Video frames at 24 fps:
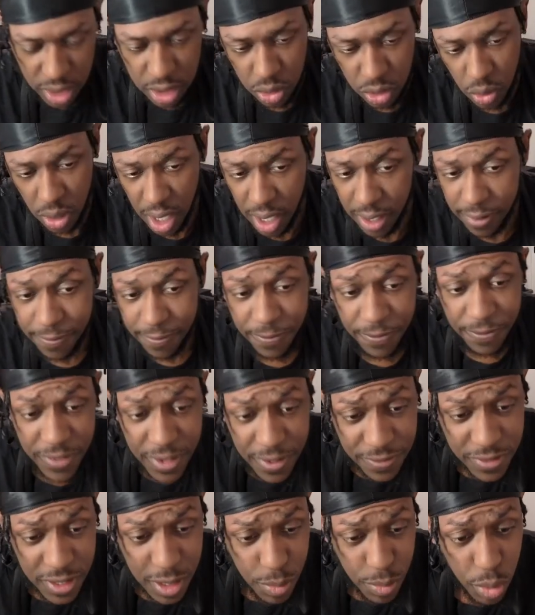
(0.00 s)
high.
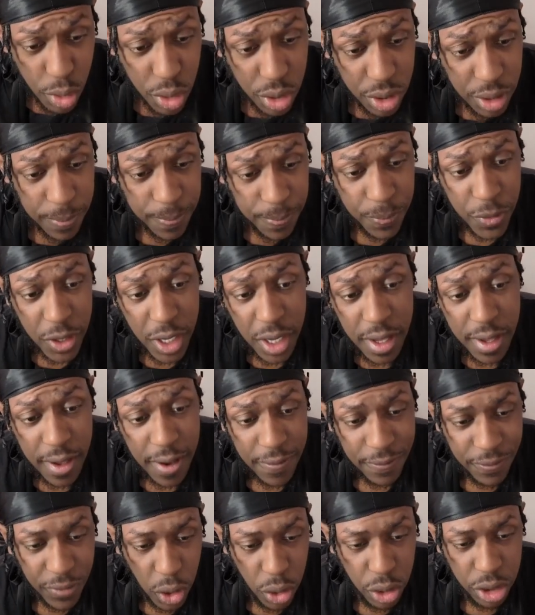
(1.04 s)
50 more.
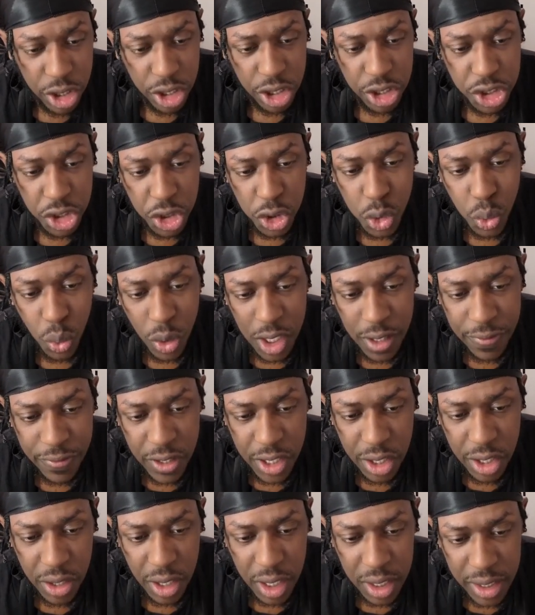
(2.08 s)
Boker, choose one of
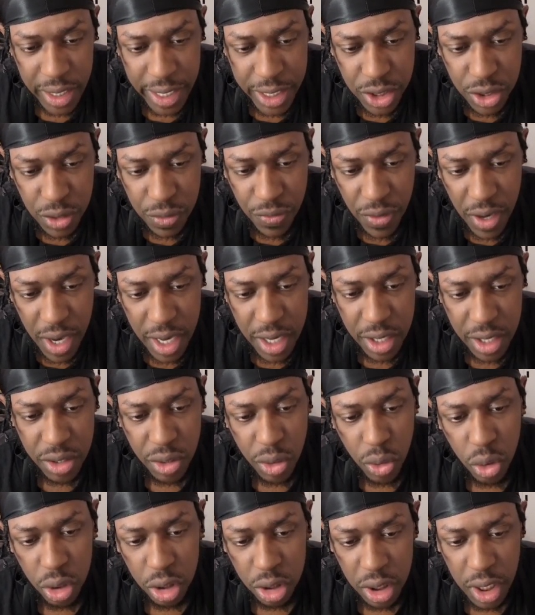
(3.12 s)
your Electivire
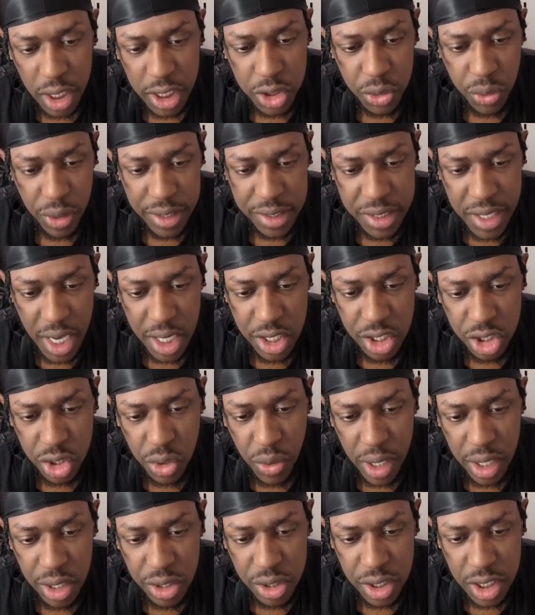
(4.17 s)
or Luxray, attach 2
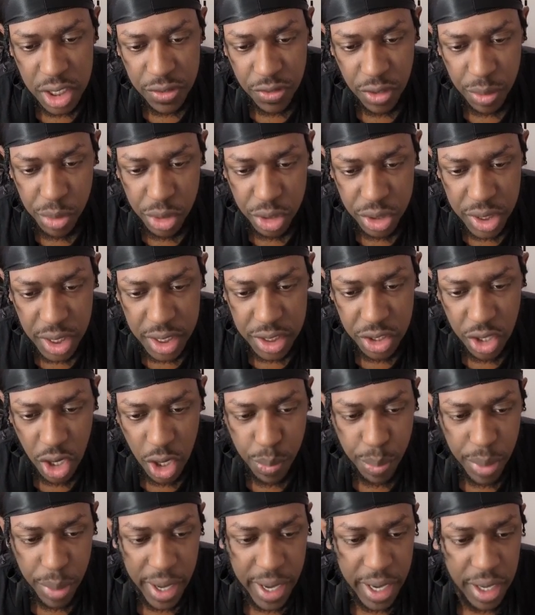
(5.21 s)
energies from your
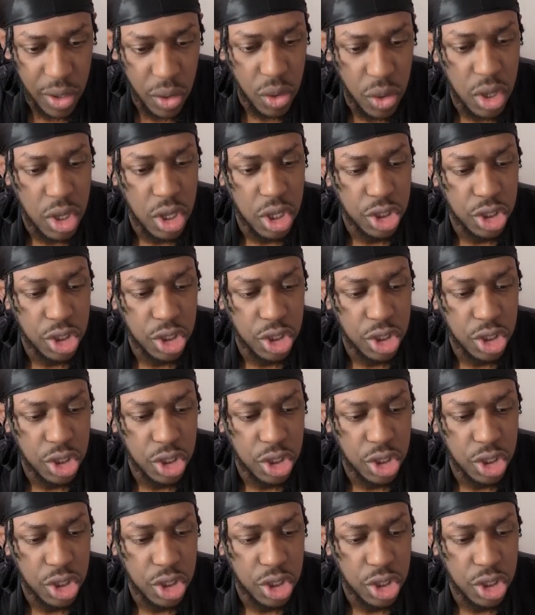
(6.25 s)
discard pile